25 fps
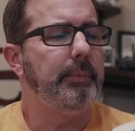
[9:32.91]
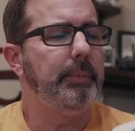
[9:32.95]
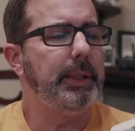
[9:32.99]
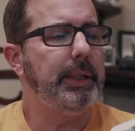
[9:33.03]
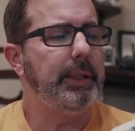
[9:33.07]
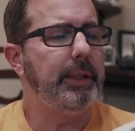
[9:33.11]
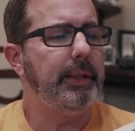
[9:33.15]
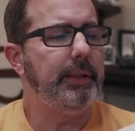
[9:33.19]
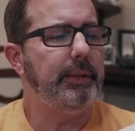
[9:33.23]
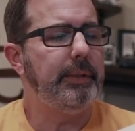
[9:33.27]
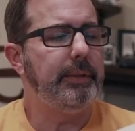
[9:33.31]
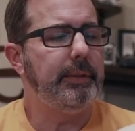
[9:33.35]

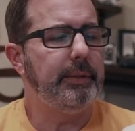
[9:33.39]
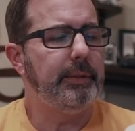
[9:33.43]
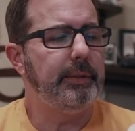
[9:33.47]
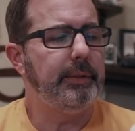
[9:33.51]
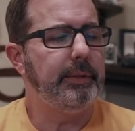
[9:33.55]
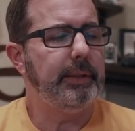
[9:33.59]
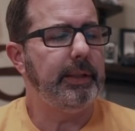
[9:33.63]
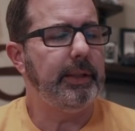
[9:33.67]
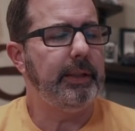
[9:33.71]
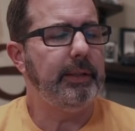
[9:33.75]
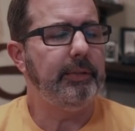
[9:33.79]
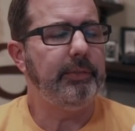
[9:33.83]
but
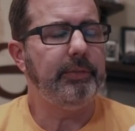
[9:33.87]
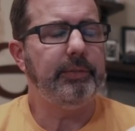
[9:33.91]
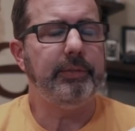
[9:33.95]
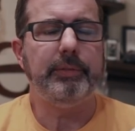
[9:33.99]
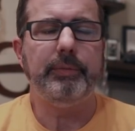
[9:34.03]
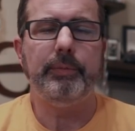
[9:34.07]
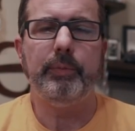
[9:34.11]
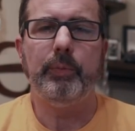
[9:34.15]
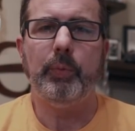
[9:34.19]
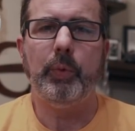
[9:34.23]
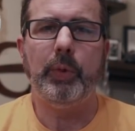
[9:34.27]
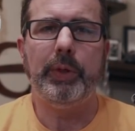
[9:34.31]
I just
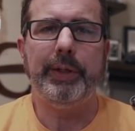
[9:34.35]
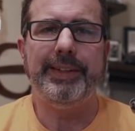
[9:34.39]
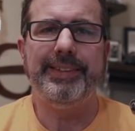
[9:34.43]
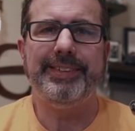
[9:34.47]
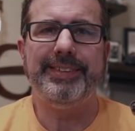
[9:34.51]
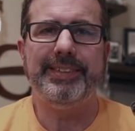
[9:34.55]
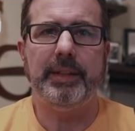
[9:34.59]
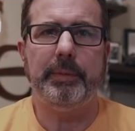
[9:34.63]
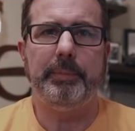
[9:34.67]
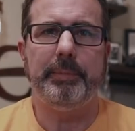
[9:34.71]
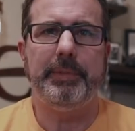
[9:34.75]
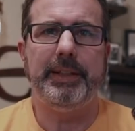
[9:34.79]
wanted
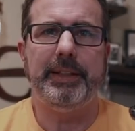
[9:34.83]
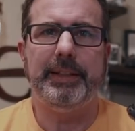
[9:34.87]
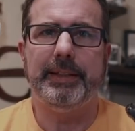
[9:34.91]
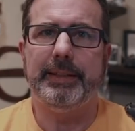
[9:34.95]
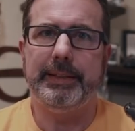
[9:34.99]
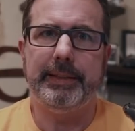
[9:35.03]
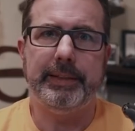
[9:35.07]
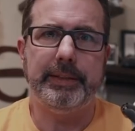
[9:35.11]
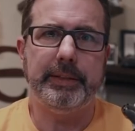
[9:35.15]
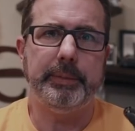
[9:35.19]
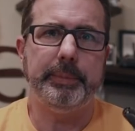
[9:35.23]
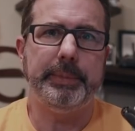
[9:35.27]
something a
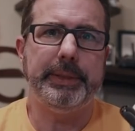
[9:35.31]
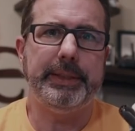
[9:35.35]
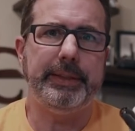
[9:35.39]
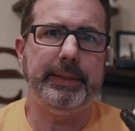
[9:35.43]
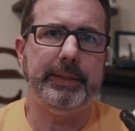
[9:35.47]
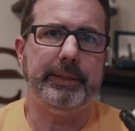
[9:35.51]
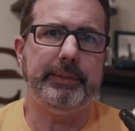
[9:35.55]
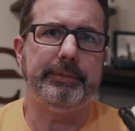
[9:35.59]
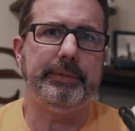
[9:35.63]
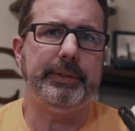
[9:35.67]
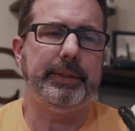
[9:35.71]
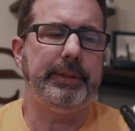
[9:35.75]
little bit
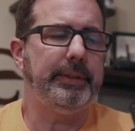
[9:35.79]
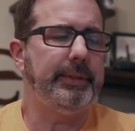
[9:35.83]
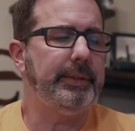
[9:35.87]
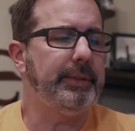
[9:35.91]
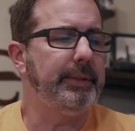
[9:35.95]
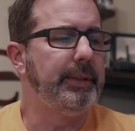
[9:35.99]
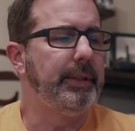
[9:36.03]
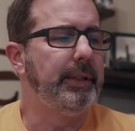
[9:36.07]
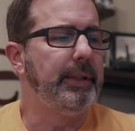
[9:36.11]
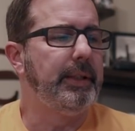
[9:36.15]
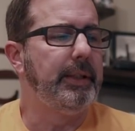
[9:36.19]
different.